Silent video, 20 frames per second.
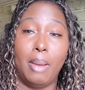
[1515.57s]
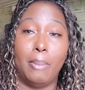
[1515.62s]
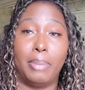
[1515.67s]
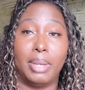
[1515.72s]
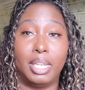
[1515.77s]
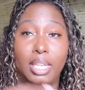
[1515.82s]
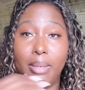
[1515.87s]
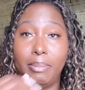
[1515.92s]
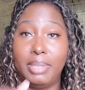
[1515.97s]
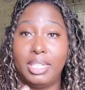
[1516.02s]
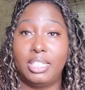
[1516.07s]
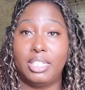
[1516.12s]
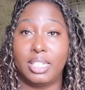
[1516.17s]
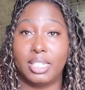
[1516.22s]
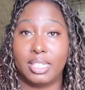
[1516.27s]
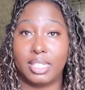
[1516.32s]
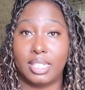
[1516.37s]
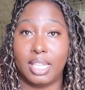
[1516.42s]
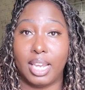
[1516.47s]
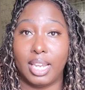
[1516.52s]
But let me
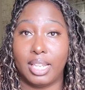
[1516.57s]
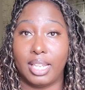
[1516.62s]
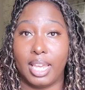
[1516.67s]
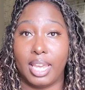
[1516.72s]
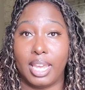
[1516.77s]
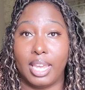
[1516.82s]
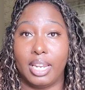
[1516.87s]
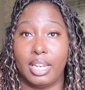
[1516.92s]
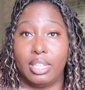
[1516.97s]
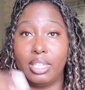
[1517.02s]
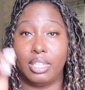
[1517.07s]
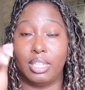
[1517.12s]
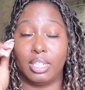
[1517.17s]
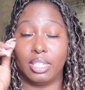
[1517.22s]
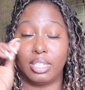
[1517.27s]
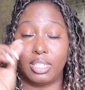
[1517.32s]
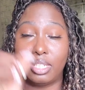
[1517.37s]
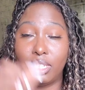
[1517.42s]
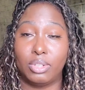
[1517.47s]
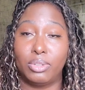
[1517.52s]
just say that
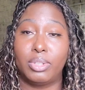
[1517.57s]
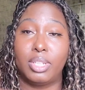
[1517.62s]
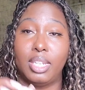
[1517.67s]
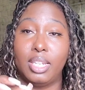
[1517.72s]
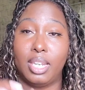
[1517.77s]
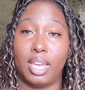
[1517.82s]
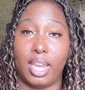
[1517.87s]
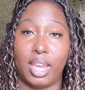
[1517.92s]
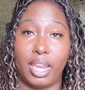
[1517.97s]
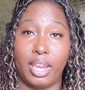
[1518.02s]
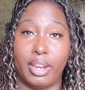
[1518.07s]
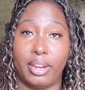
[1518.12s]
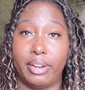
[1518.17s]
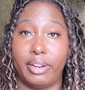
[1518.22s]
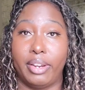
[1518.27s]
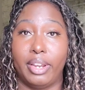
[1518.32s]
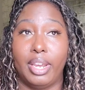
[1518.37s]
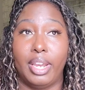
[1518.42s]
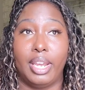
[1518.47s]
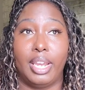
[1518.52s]
the silky
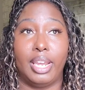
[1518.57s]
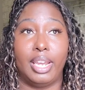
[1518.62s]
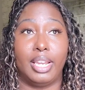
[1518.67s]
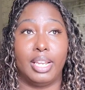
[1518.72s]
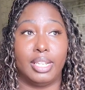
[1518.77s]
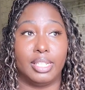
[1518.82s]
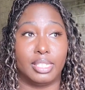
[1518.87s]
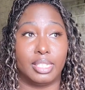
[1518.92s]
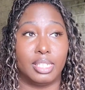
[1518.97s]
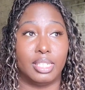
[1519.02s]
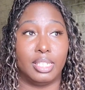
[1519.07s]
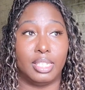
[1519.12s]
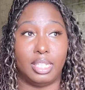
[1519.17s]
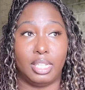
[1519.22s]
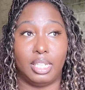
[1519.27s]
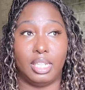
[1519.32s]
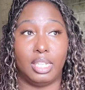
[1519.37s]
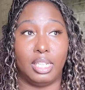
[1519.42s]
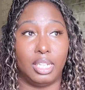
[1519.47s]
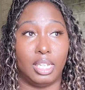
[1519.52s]
hair is
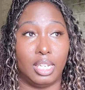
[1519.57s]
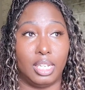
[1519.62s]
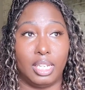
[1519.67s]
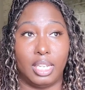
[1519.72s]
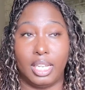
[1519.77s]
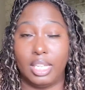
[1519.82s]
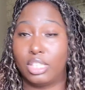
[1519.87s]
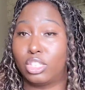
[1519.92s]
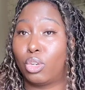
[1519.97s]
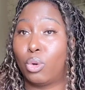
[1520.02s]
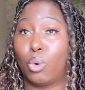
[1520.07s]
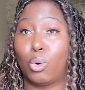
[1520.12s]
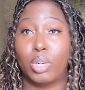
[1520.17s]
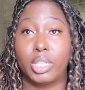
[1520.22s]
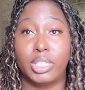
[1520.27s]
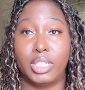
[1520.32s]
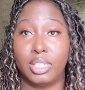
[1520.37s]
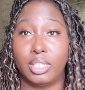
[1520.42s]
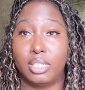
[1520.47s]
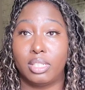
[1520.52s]
the, it, it's
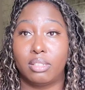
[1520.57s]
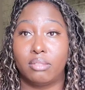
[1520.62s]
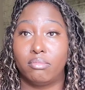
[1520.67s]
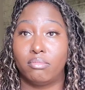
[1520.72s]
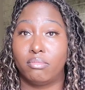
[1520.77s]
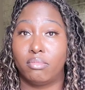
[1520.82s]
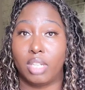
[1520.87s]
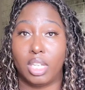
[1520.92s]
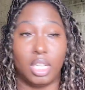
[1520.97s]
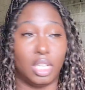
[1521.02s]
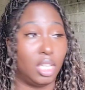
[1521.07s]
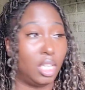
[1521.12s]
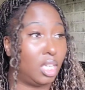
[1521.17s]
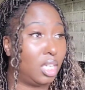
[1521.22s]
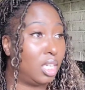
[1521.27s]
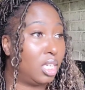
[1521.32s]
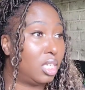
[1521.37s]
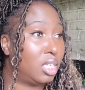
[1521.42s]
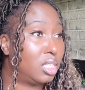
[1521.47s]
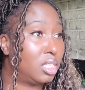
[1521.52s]
gorgeous. It
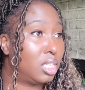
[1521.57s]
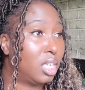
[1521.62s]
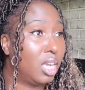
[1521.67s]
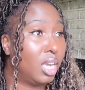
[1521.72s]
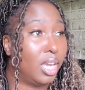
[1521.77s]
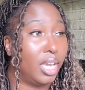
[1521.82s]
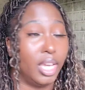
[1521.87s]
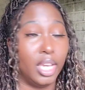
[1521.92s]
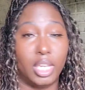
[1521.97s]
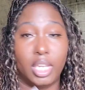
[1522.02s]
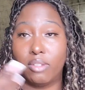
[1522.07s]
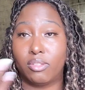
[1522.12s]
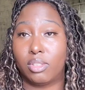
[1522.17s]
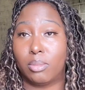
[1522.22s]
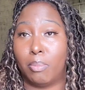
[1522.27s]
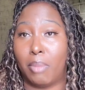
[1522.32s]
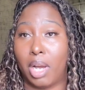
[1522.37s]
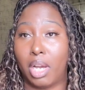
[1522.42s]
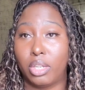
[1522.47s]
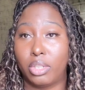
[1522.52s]
is. It
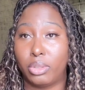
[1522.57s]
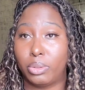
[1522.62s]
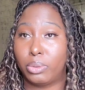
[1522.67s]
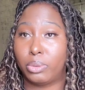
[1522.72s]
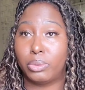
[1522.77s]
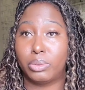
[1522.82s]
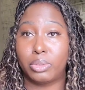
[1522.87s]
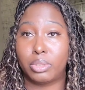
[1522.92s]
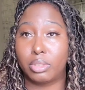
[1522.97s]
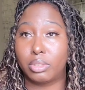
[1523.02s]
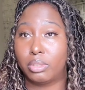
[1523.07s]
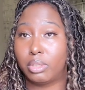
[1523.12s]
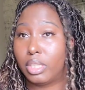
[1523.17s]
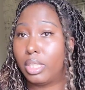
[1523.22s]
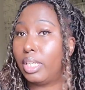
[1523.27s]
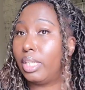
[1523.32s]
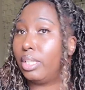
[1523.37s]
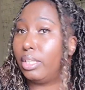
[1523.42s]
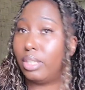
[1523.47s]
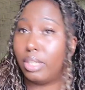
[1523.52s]
gives bundles.
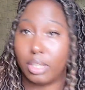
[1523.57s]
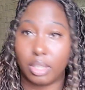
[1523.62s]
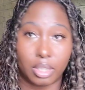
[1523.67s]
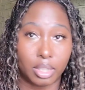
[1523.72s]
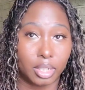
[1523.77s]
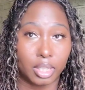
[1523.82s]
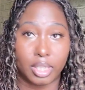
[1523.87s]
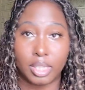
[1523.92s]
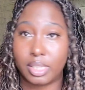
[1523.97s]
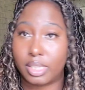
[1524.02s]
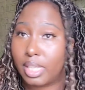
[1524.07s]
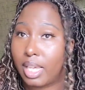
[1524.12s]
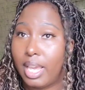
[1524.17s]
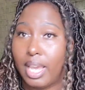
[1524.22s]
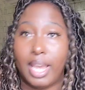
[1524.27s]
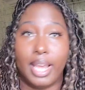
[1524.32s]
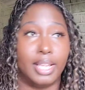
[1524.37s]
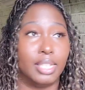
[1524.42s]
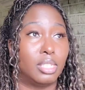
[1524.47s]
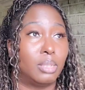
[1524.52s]
It does,
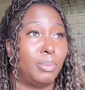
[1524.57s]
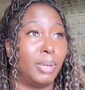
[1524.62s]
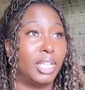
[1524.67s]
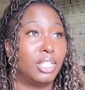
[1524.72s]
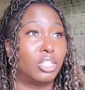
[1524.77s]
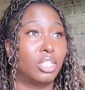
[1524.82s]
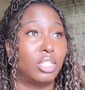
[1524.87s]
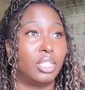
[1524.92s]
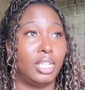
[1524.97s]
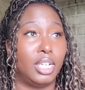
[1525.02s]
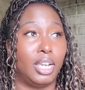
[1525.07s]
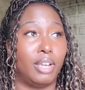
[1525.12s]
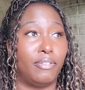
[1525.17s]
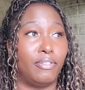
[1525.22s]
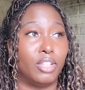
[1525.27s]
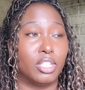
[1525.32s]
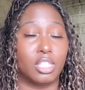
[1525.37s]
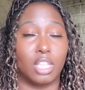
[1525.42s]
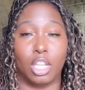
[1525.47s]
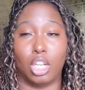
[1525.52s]
especially
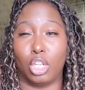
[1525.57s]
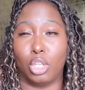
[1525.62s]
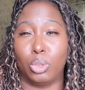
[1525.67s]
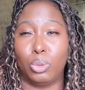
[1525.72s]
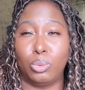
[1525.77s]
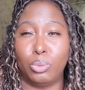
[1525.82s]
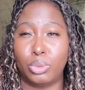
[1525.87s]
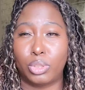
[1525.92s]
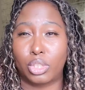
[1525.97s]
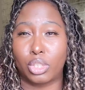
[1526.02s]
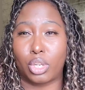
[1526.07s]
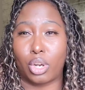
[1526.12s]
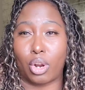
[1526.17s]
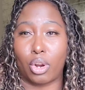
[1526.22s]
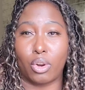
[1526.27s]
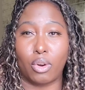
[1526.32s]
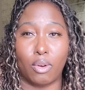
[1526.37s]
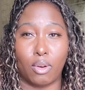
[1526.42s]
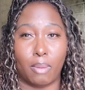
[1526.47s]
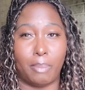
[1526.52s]
if it's a loose
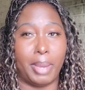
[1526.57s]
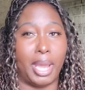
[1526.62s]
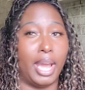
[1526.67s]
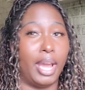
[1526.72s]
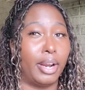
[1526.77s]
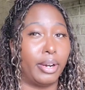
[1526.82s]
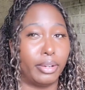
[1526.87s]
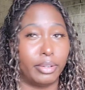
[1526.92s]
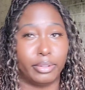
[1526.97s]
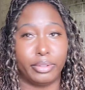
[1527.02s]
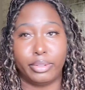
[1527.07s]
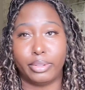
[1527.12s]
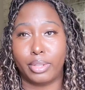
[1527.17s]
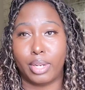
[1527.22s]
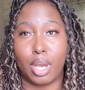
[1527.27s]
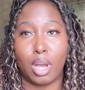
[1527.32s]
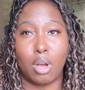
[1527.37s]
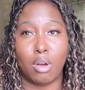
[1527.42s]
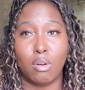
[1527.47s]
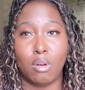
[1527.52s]
curl pattern, you
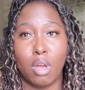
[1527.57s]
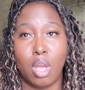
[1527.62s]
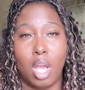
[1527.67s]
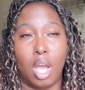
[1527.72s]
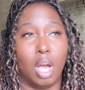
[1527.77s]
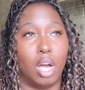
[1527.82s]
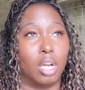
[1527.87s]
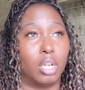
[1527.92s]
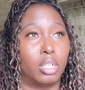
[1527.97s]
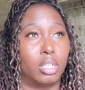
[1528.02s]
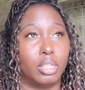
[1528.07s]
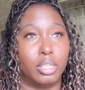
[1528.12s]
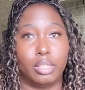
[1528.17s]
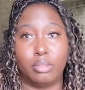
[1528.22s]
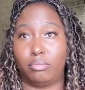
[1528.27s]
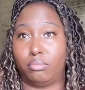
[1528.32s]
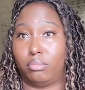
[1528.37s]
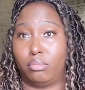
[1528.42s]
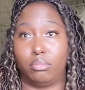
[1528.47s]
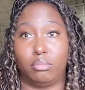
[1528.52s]
know, a
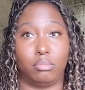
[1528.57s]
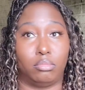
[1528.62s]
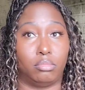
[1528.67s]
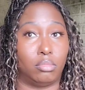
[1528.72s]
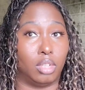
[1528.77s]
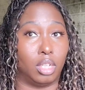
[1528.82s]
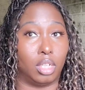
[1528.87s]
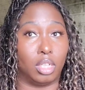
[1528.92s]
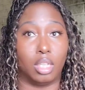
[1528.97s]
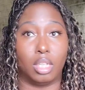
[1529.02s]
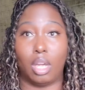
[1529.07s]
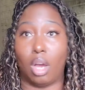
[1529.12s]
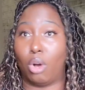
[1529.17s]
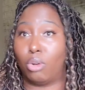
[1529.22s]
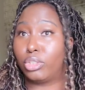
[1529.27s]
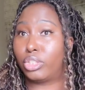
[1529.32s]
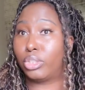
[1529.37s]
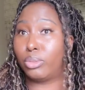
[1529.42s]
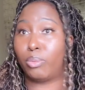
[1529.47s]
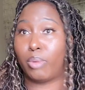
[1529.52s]
good a good
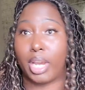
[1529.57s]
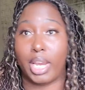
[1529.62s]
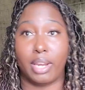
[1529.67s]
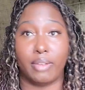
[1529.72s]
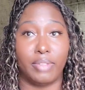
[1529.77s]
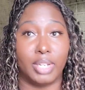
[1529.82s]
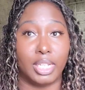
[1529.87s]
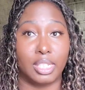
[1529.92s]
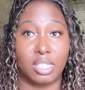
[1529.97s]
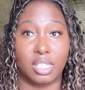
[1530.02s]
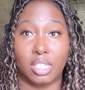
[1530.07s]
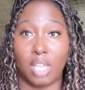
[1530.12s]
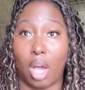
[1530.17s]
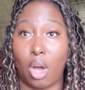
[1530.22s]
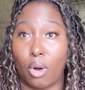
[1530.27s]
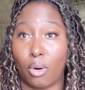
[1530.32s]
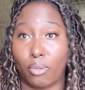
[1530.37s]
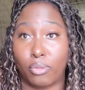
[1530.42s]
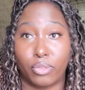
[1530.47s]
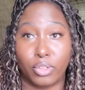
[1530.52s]
ocean wave that's
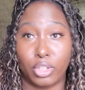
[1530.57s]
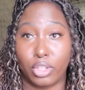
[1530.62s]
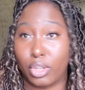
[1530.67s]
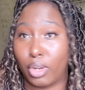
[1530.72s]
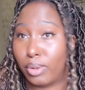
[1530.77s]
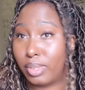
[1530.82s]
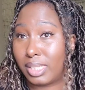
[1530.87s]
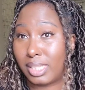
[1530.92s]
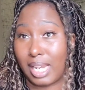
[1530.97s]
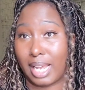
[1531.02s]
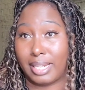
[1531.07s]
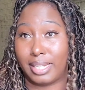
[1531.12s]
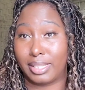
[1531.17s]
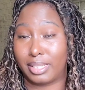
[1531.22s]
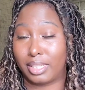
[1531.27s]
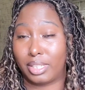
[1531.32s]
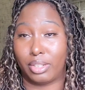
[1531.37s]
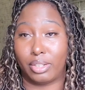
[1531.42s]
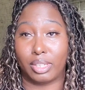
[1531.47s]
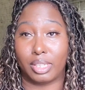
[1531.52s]
soft. You know, it's not
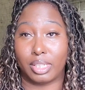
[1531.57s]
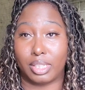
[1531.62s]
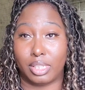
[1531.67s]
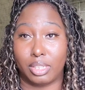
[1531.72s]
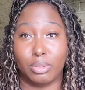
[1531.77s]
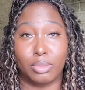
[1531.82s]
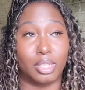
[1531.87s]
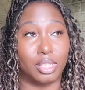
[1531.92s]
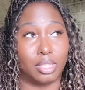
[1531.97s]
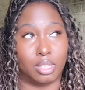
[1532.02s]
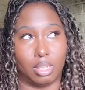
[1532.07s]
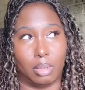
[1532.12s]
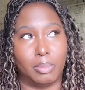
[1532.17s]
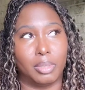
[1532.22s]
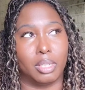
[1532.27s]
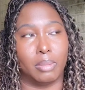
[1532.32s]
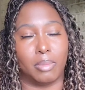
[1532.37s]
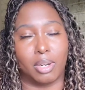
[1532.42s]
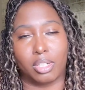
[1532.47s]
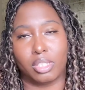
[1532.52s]
necessarily silky.
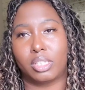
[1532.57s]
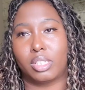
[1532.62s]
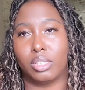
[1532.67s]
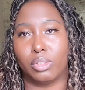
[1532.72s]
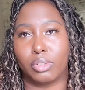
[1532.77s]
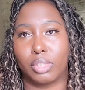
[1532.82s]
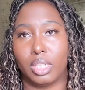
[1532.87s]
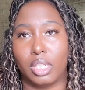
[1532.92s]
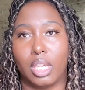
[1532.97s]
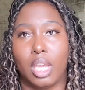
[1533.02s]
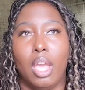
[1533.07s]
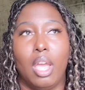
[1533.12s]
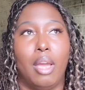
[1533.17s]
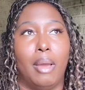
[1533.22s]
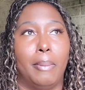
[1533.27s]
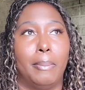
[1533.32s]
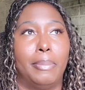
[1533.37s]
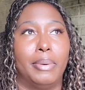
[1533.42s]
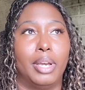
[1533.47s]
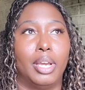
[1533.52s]
Some of them are silky,
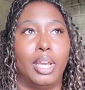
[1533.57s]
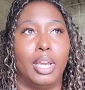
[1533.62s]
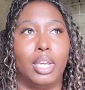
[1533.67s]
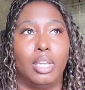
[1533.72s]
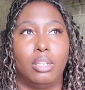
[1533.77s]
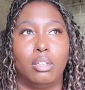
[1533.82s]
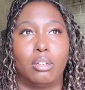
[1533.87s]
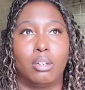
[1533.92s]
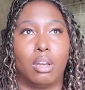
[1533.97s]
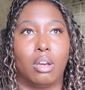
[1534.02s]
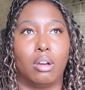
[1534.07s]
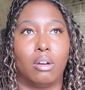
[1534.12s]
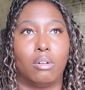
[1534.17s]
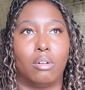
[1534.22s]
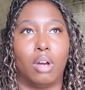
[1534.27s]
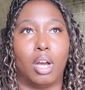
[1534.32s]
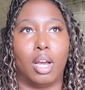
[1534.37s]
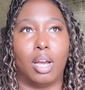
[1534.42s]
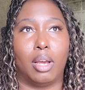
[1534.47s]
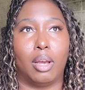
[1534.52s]
but you
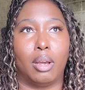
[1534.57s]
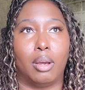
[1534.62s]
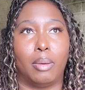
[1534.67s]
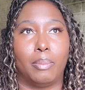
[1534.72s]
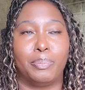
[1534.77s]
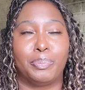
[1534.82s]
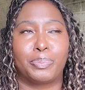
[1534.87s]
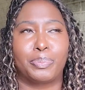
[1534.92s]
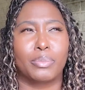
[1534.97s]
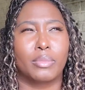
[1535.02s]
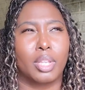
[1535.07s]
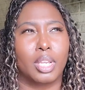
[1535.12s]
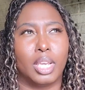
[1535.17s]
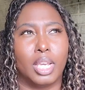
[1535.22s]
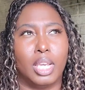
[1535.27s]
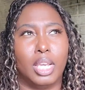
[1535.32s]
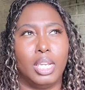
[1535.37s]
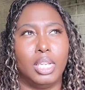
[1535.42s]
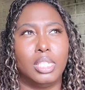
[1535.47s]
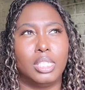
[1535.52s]
know, um,
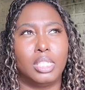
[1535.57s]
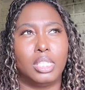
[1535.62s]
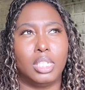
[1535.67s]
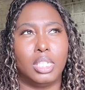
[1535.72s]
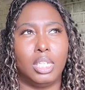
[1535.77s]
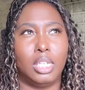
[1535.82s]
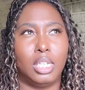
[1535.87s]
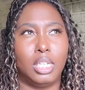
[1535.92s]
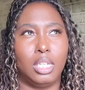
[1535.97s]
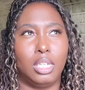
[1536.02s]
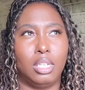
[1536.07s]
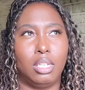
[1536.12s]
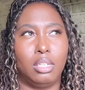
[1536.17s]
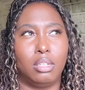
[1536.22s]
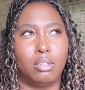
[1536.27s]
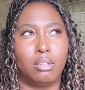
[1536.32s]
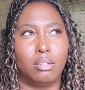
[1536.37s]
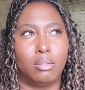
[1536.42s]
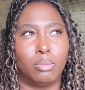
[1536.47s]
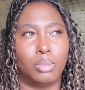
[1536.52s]

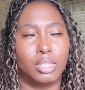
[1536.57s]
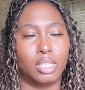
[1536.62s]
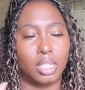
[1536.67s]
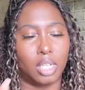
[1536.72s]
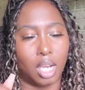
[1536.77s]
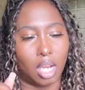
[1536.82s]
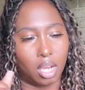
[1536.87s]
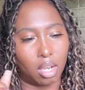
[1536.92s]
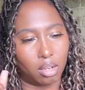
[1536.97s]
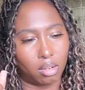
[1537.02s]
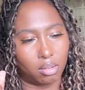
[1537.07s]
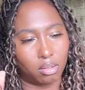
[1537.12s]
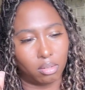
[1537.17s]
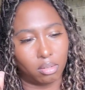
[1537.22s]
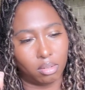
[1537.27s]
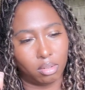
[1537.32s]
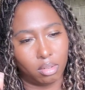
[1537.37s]
easy, what's it called?